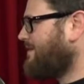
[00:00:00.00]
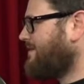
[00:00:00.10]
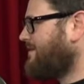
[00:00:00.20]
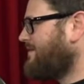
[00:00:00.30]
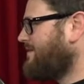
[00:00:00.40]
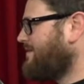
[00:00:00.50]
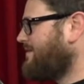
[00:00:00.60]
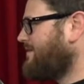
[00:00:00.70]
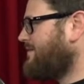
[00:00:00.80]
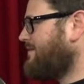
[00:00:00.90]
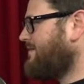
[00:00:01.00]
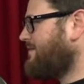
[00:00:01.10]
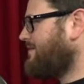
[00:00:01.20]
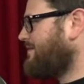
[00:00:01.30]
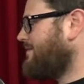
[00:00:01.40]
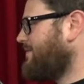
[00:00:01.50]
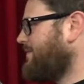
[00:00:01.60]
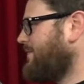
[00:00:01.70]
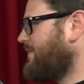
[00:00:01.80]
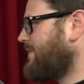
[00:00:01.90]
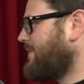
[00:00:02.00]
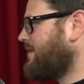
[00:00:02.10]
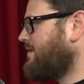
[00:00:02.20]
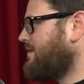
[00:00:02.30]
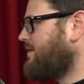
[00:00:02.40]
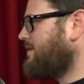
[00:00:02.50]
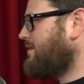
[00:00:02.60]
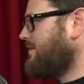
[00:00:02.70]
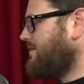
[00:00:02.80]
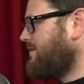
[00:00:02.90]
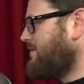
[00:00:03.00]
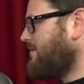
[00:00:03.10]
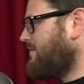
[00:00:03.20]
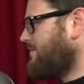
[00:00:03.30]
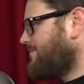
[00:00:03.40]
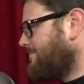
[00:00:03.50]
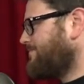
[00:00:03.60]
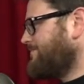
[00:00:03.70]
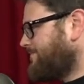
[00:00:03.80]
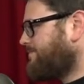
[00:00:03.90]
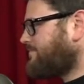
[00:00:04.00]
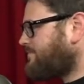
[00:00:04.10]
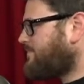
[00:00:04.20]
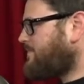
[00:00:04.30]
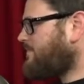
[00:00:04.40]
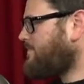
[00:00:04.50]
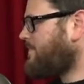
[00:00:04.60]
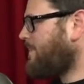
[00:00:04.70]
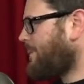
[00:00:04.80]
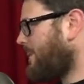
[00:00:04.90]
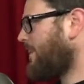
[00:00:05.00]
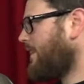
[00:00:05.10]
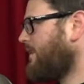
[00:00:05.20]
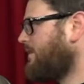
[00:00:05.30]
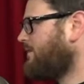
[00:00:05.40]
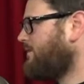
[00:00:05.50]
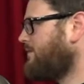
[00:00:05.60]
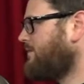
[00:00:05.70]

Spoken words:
(not speaking)